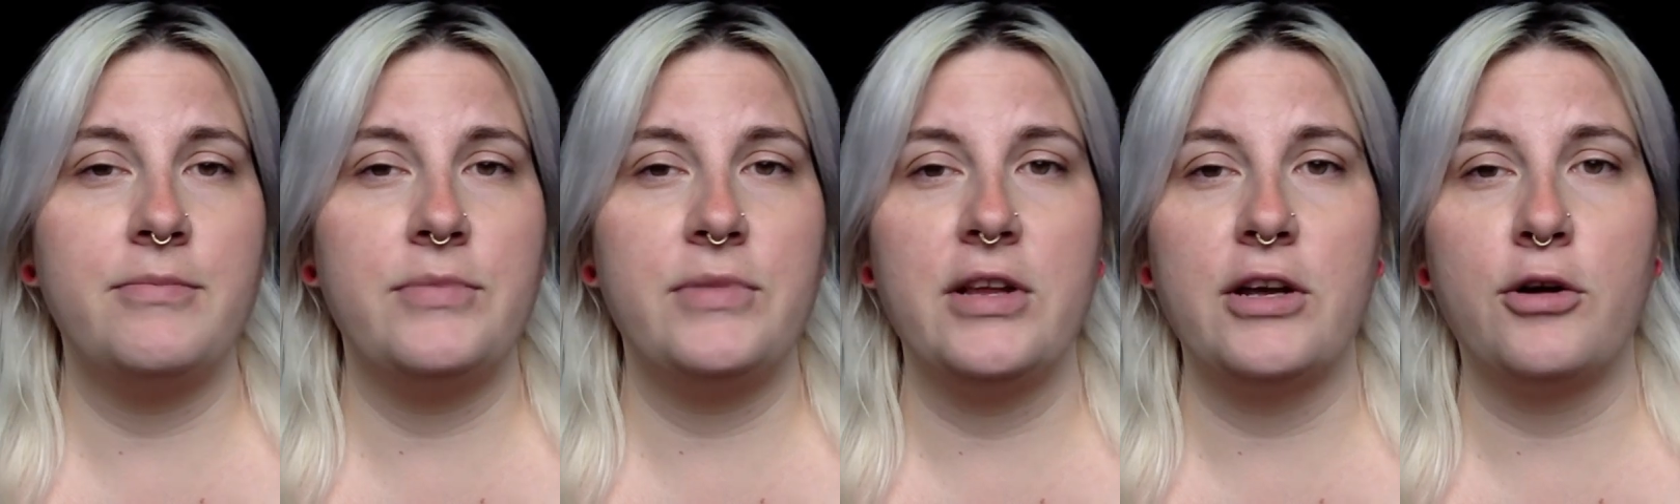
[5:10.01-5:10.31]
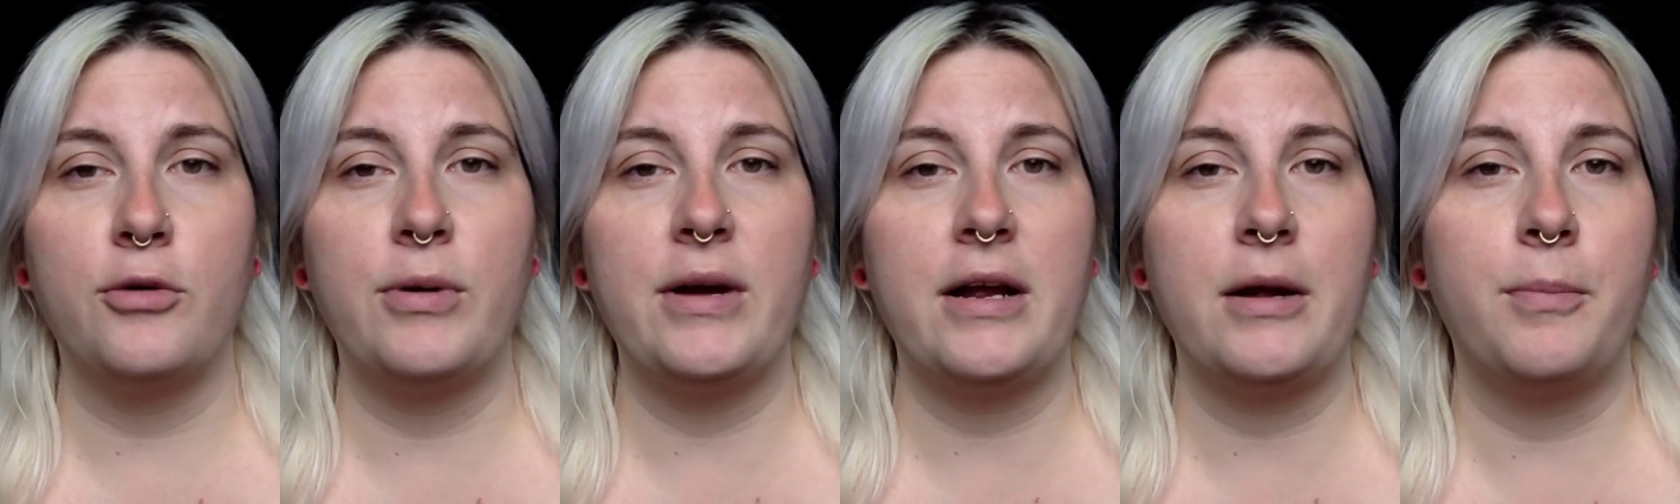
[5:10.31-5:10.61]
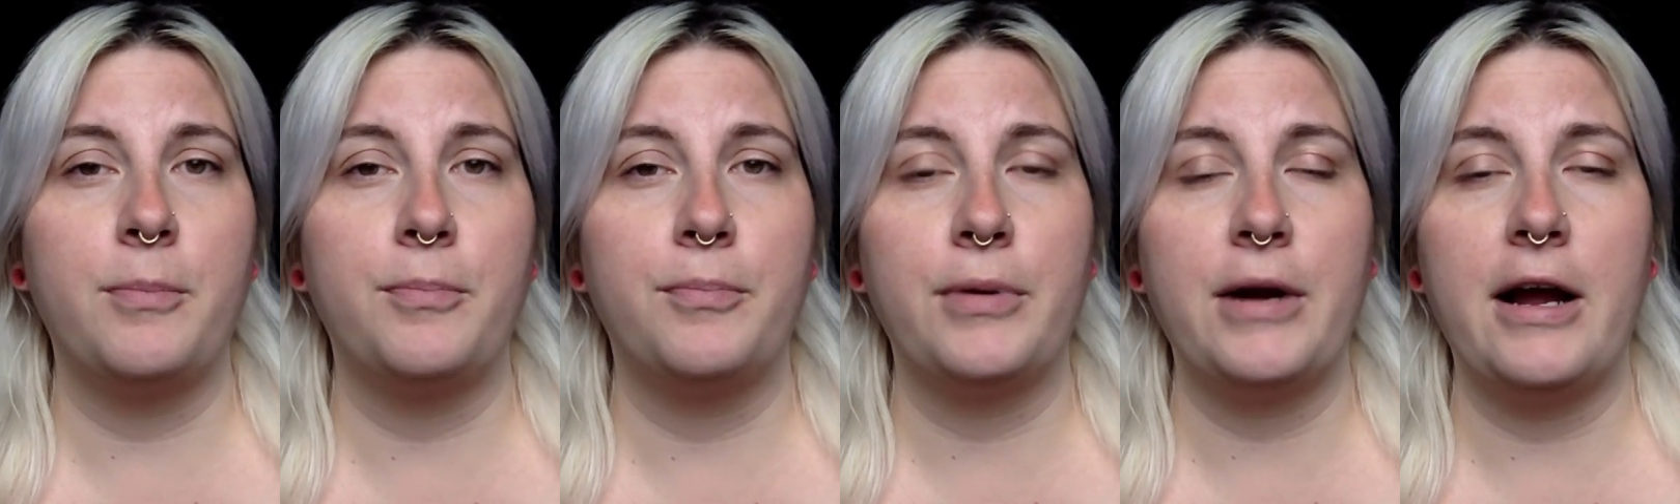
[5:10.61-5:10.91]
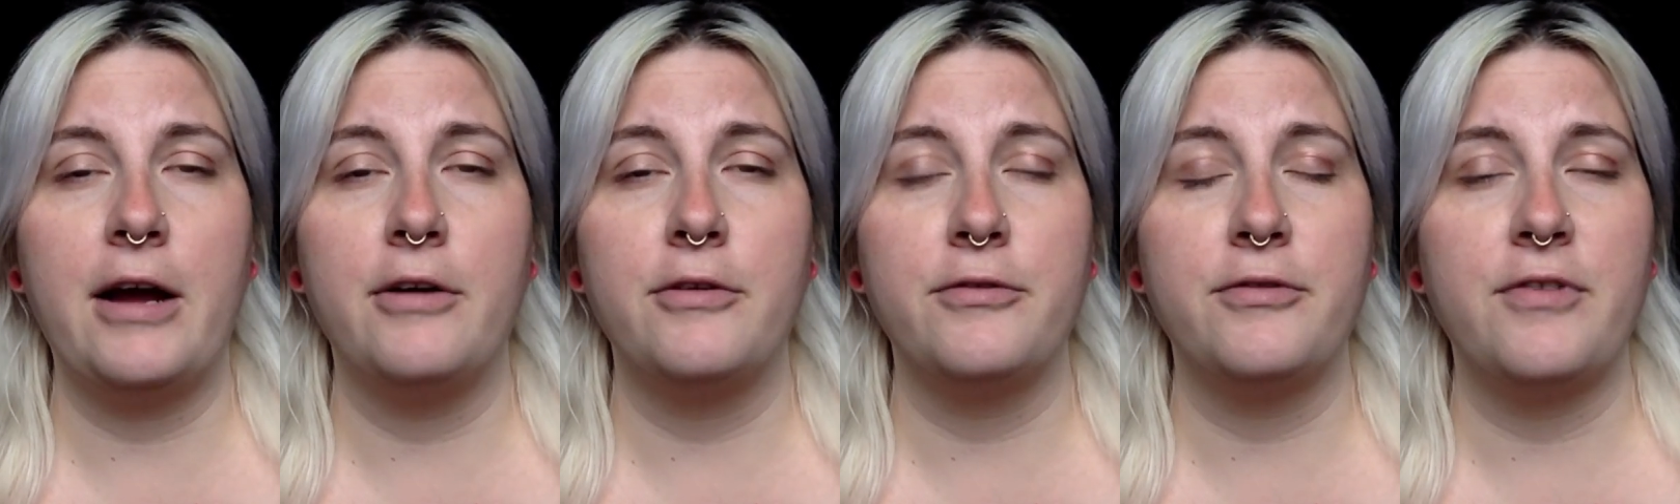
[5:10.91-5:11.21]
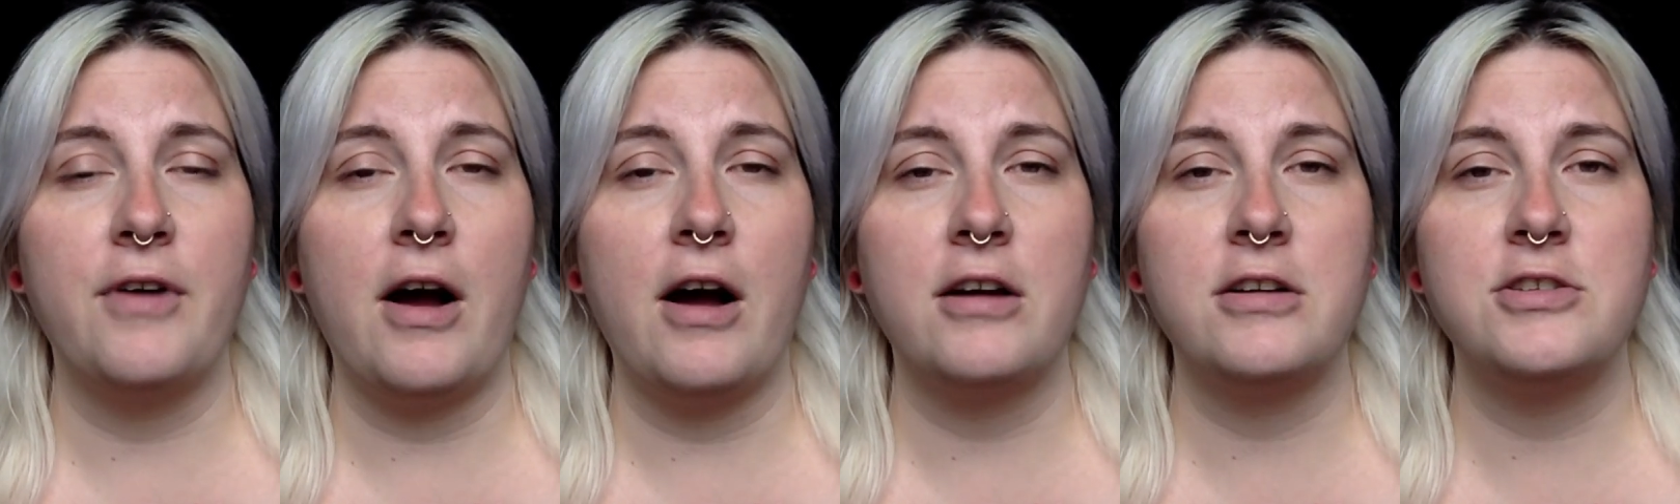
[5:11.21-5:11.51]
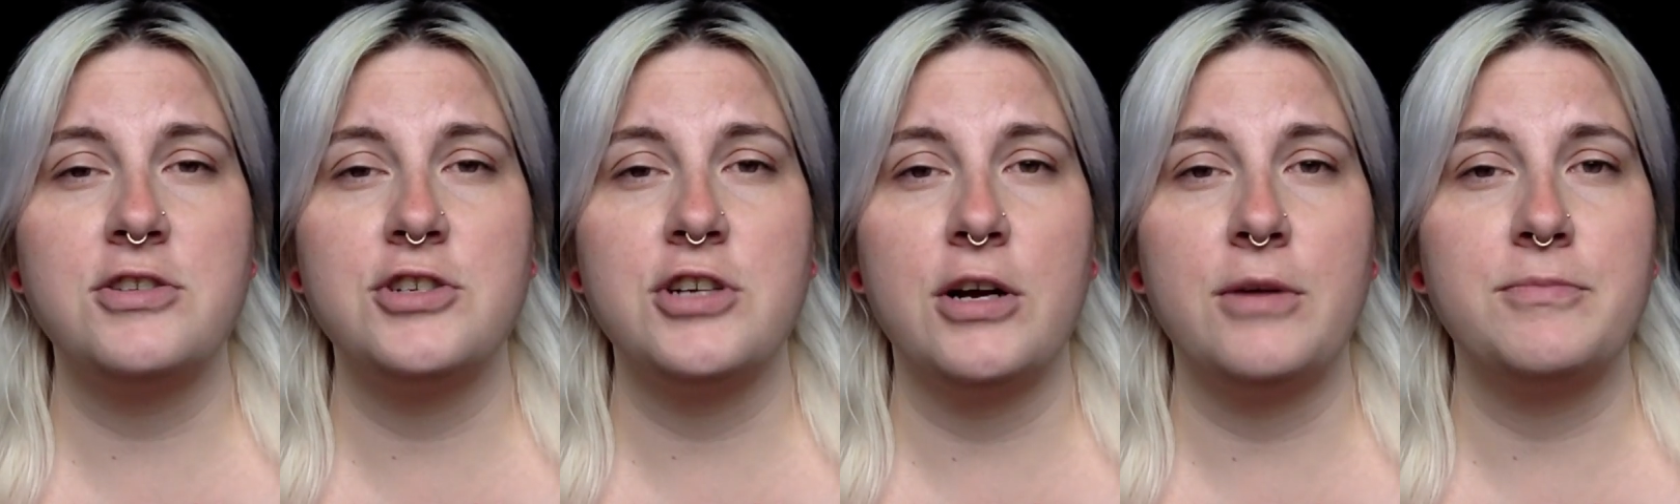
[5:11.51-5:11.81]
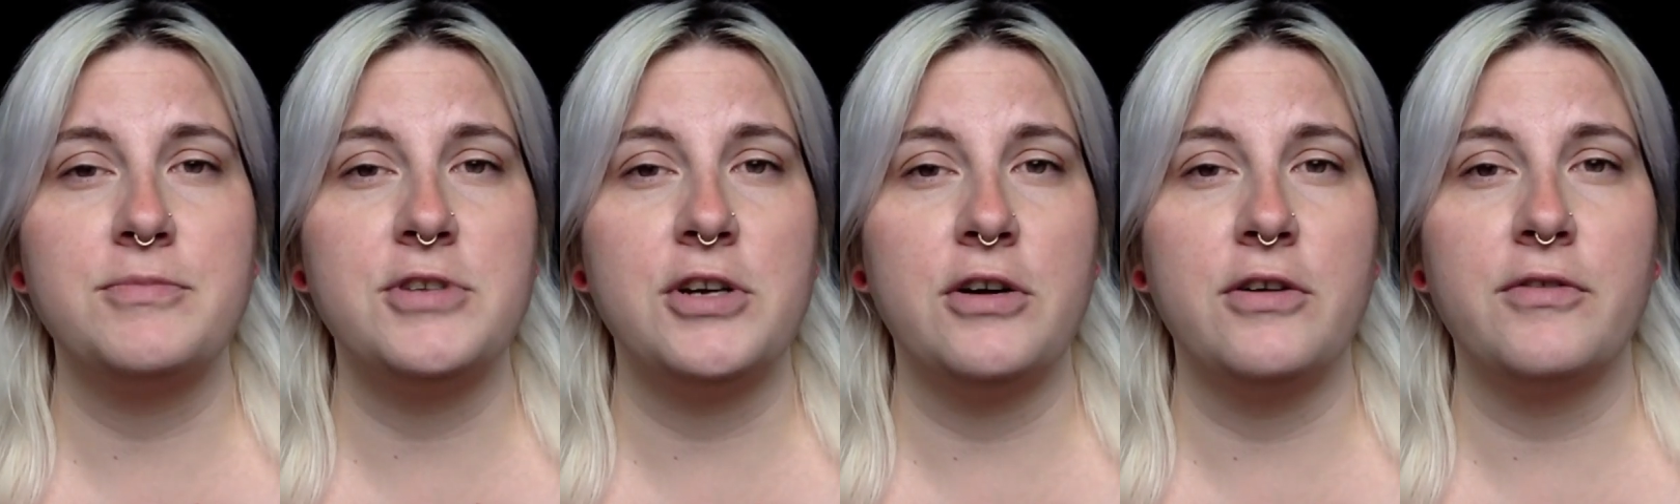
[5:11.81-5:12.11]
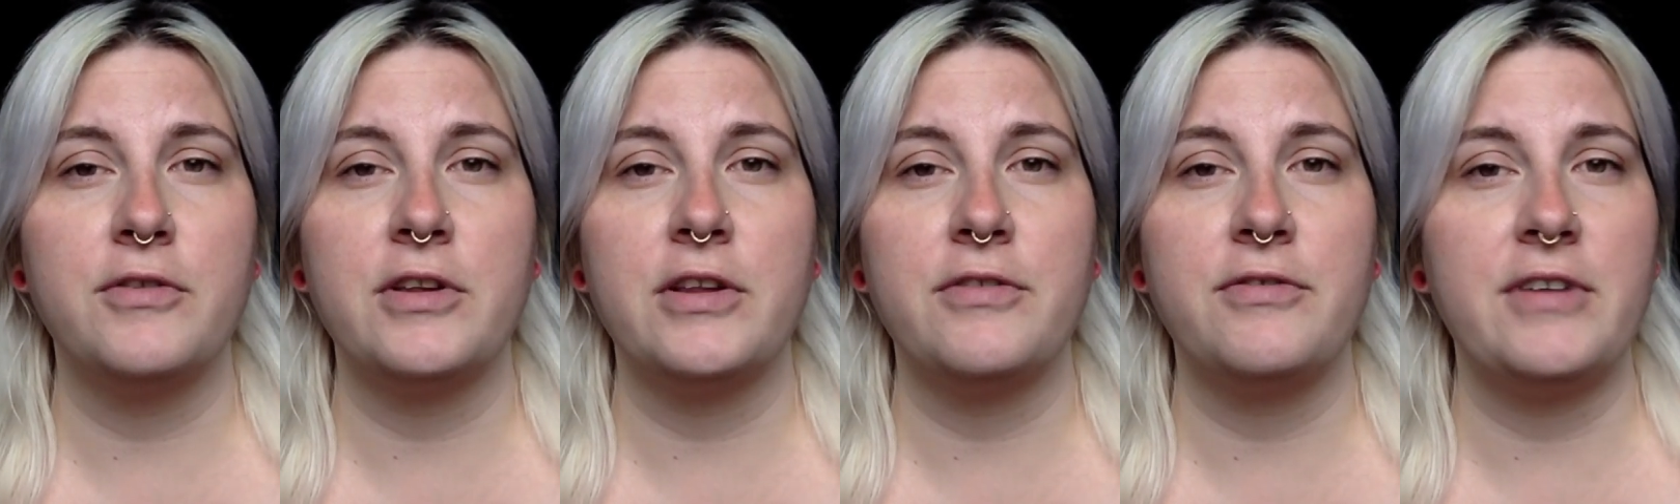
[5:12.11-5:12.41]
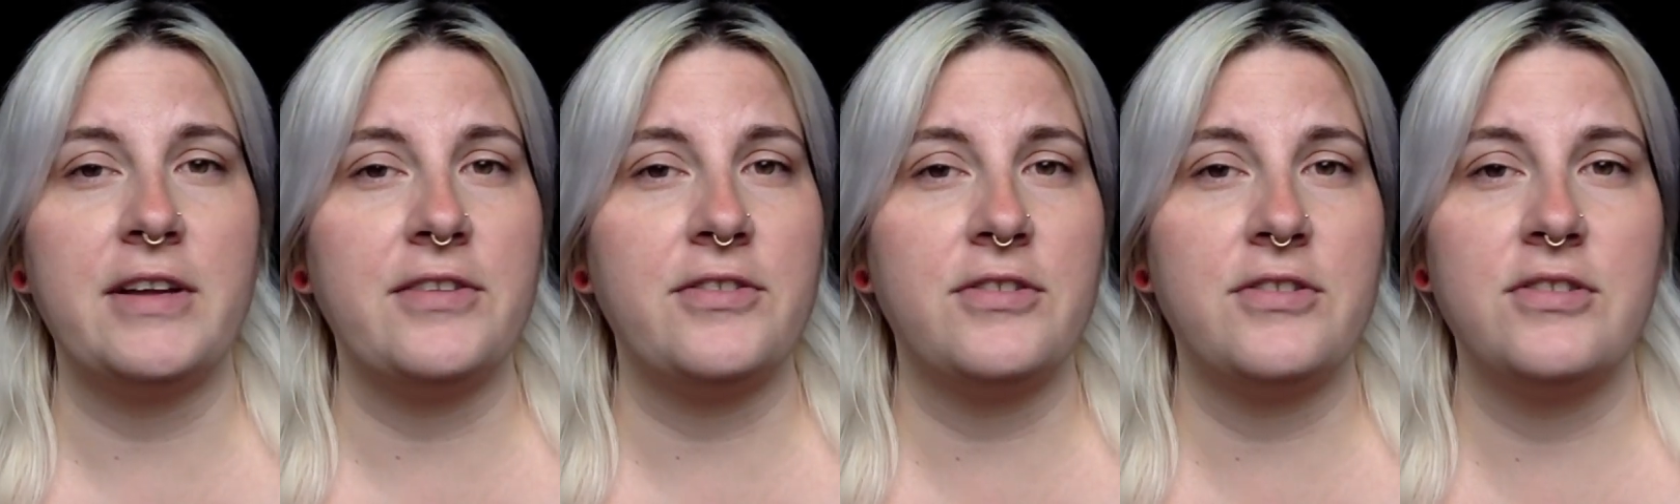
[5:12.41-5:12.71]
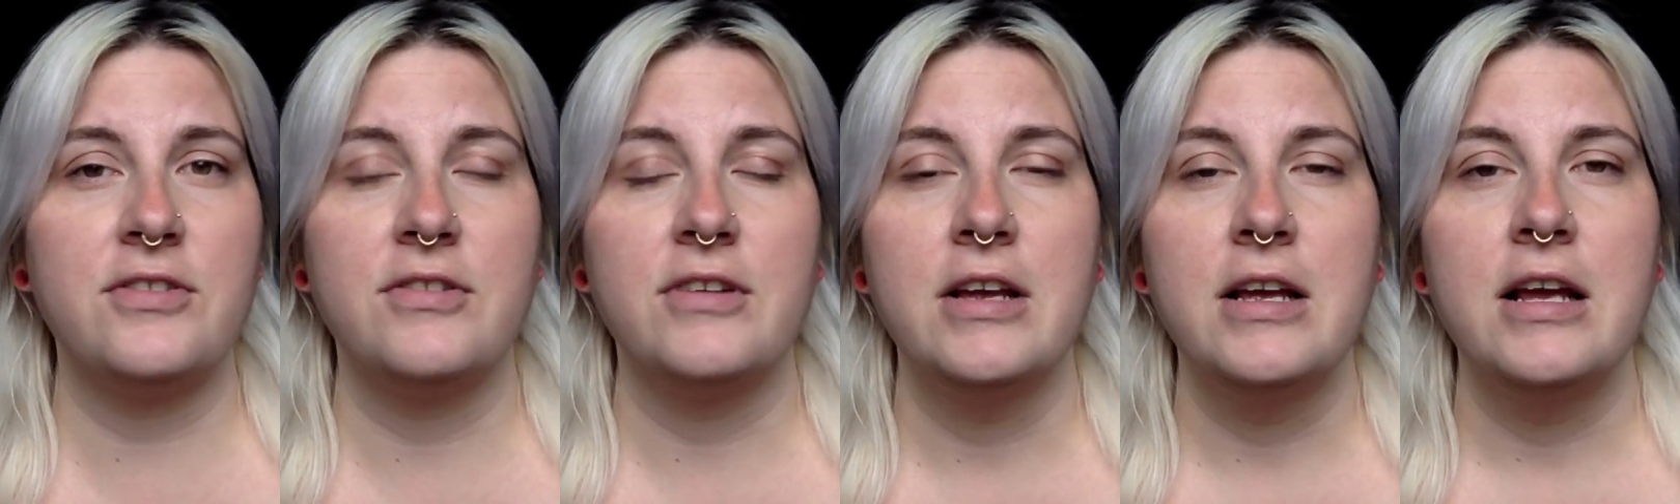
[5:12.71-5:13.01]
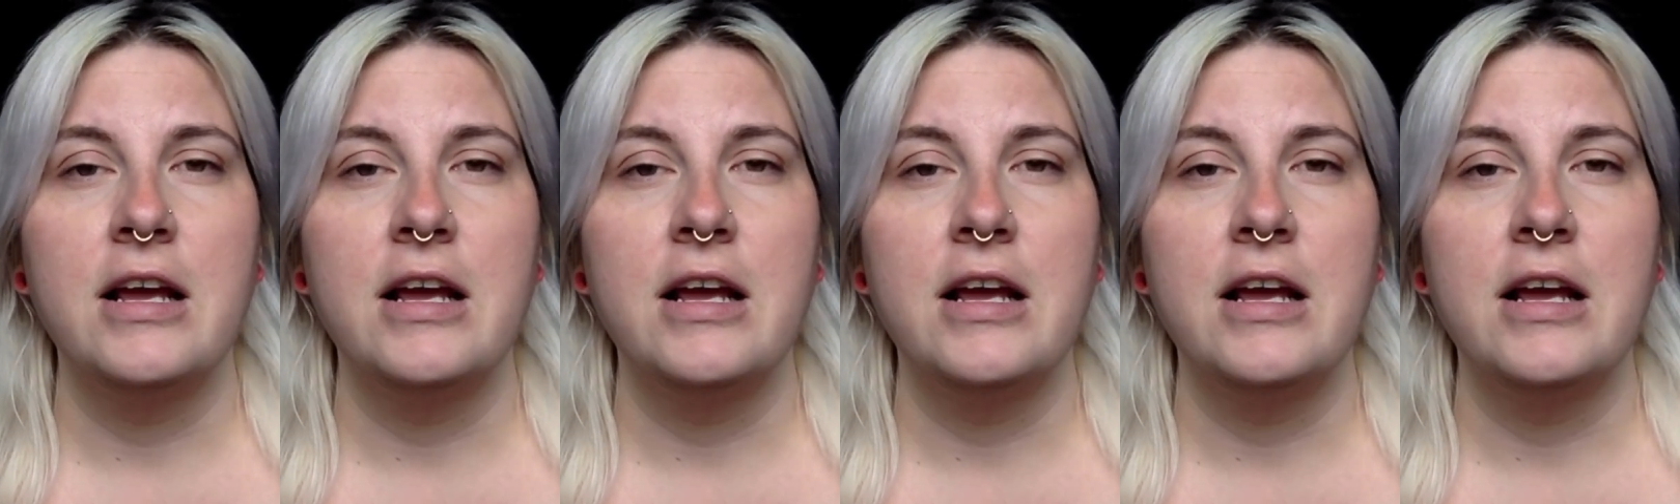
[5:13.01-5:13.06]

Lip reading: "the quick brown fox jumped over the fence."